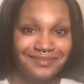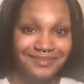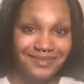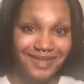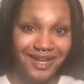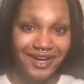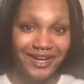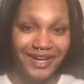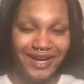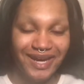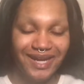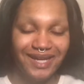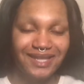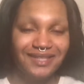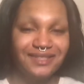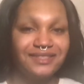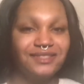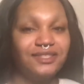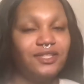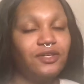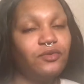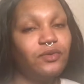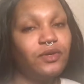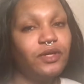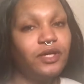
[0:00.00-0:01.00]
Alright,
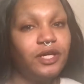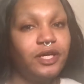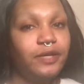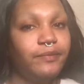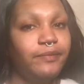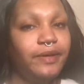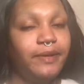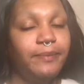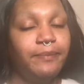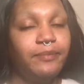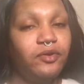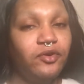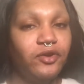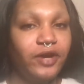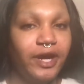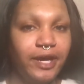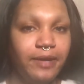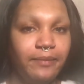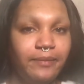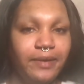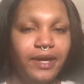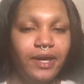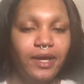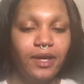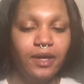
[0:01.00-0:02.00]
so we're going to be
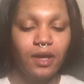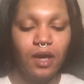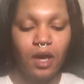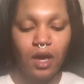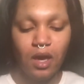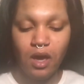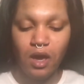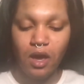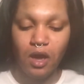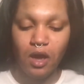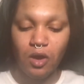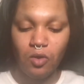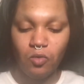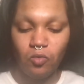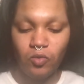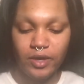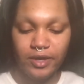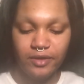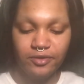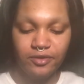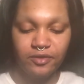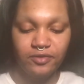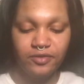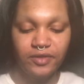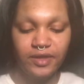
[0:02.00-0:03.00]
priming
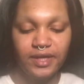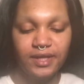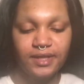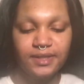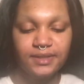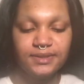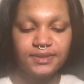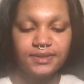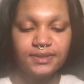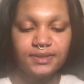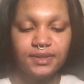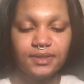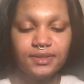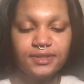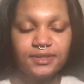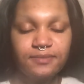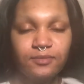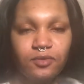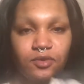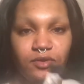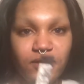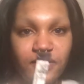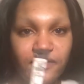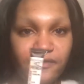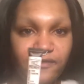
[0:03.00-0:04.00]
with this
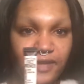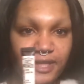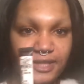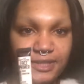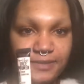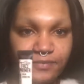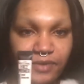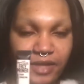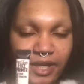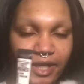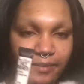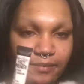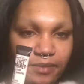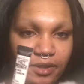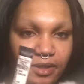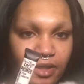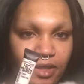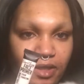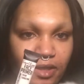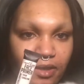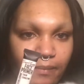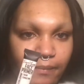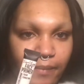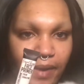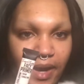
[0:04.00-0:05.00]
Smoothing Face Primer
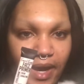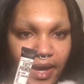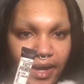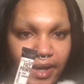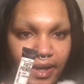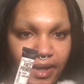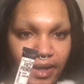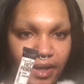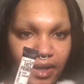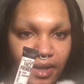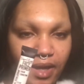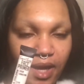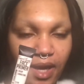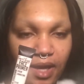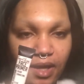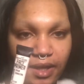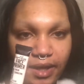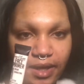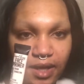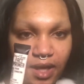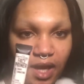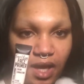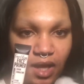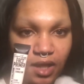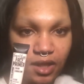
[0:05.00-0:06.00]
by LA
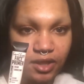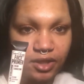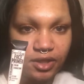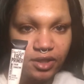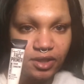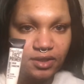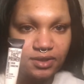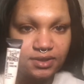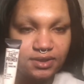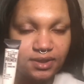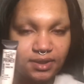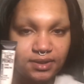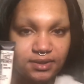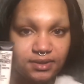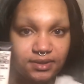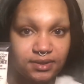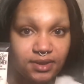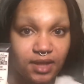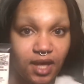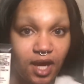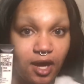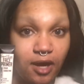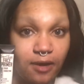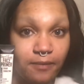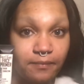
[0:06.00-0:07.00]
Colors. It's
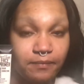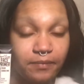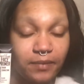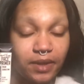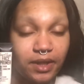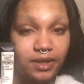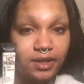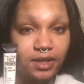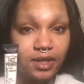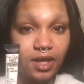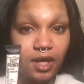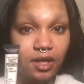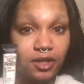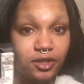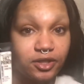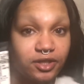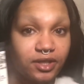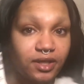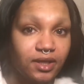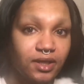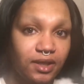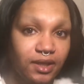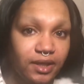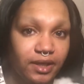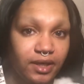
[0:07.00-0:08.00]
in the color
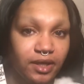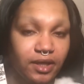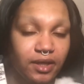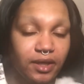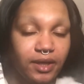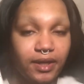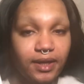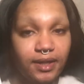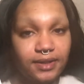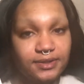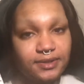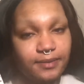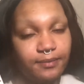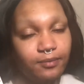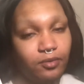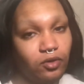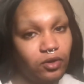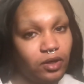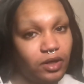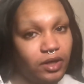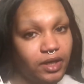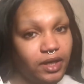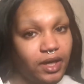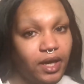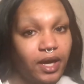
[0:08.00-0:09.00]
Clear, and it's a
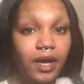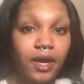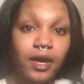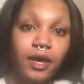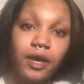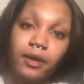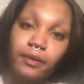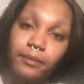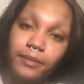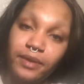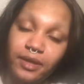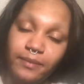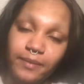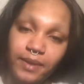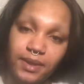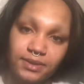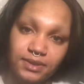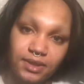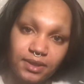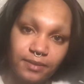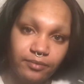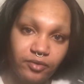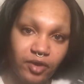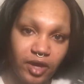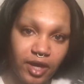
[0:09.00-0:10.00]
pore
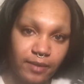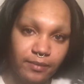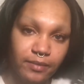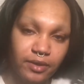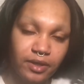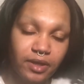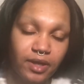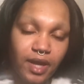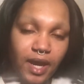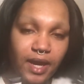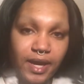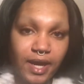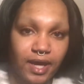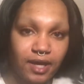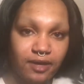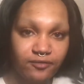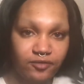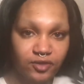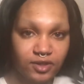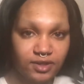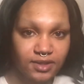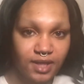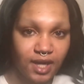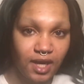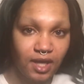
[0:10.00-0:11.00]
minimizing primer. I got it
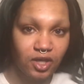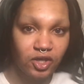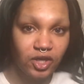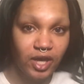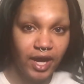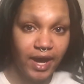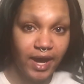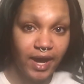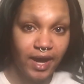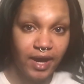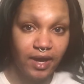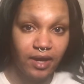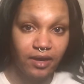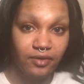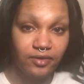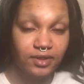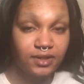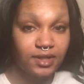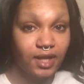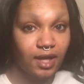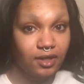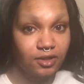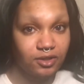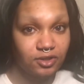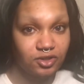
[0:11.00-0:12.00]
for $1 at the
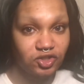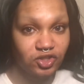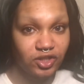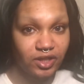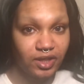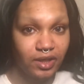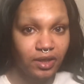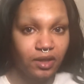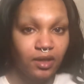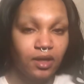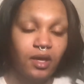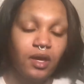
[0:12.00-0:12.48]
Dollar Tree.